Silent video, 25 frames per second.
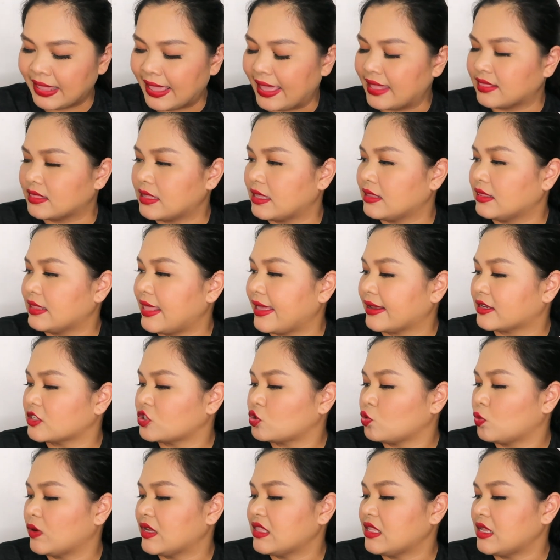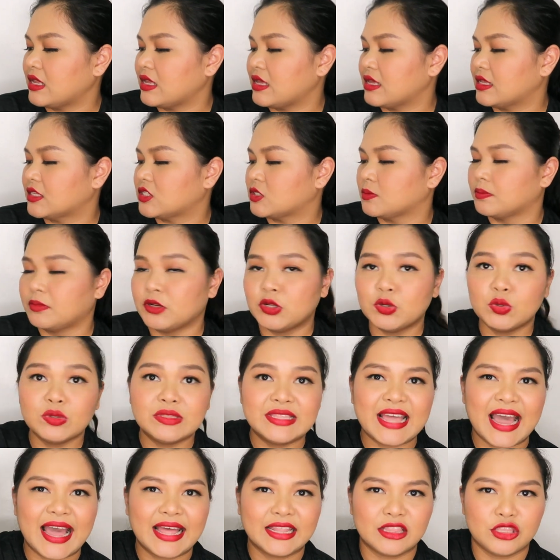And the next one is Blue
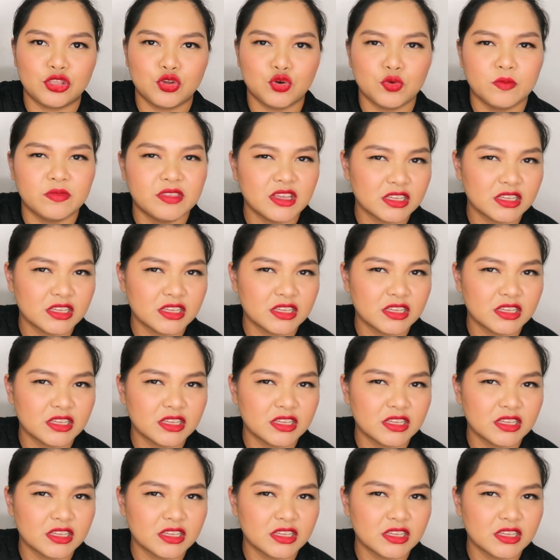Danube.